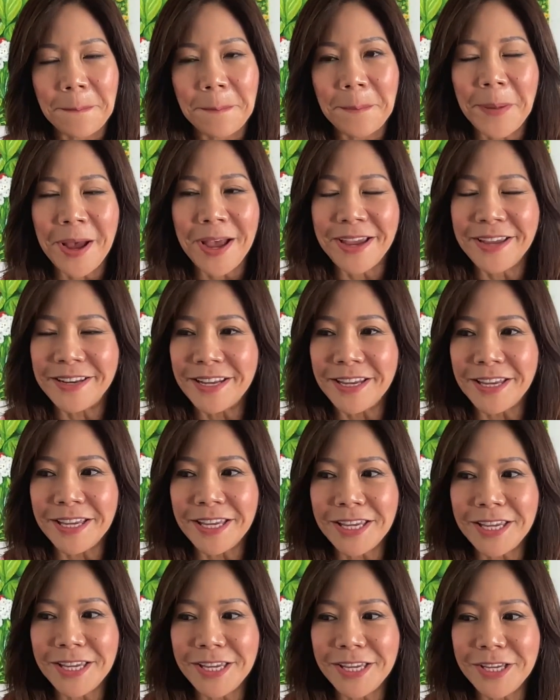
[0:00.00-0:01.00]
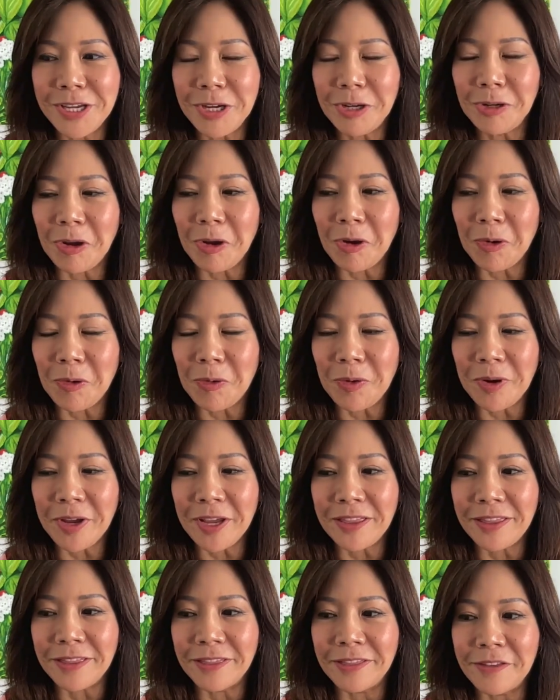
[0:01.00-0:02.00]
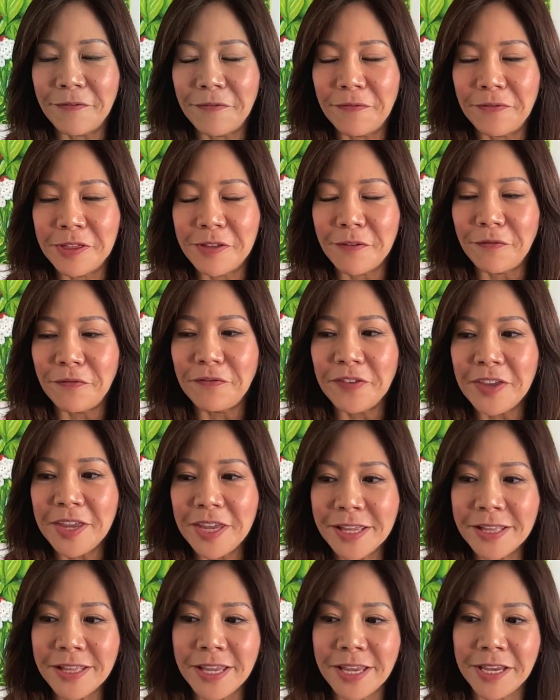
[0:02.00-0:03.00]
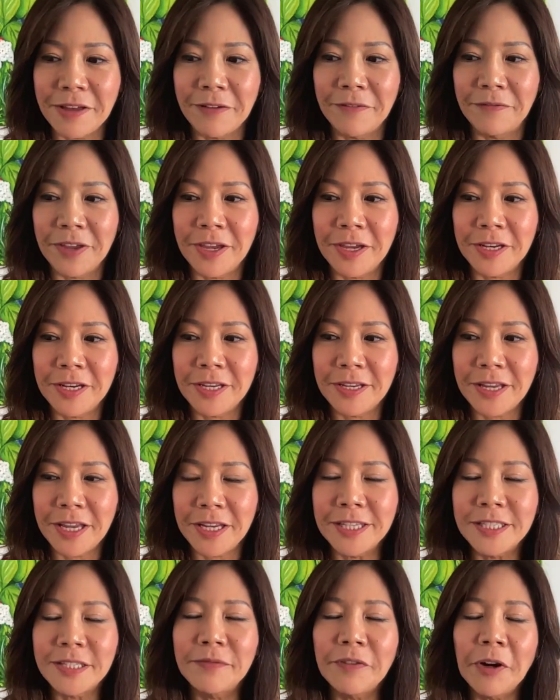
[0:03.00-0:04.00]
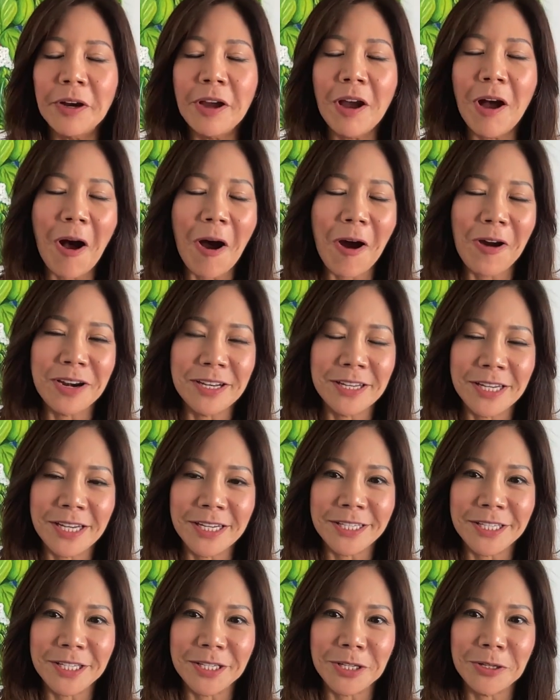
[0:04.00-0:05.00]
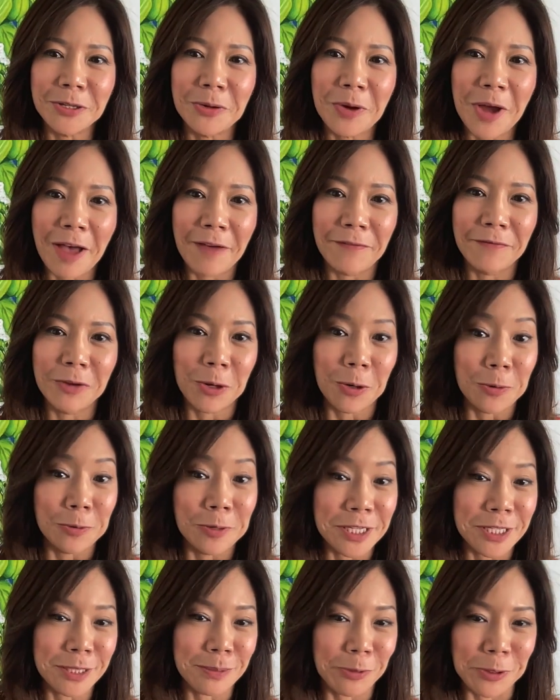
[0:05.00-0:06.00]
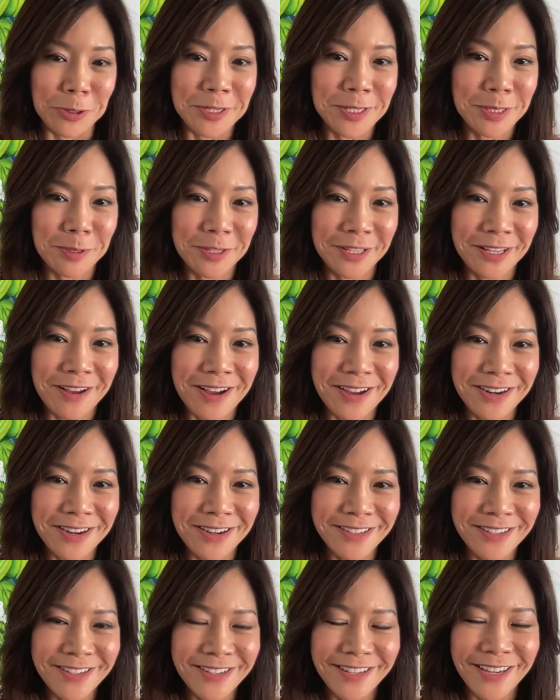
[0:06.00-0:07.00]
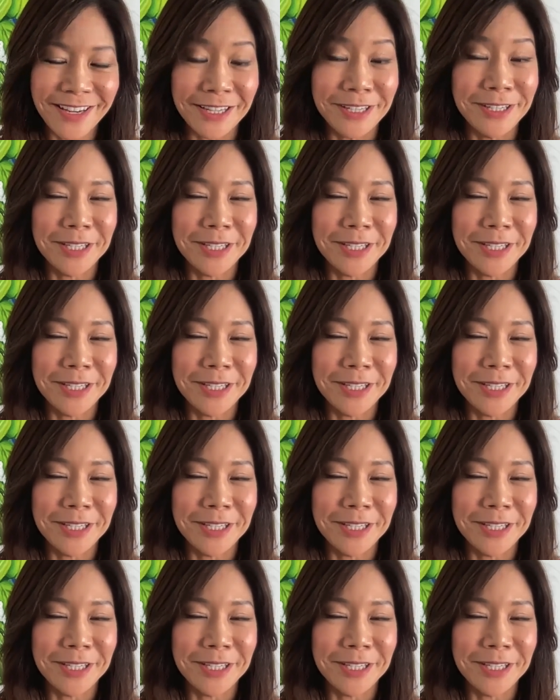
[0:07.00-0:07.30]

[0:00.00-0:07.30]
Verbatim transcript: But you know the the feeling of it, and it's very hard unless you have your own experience with Kanna in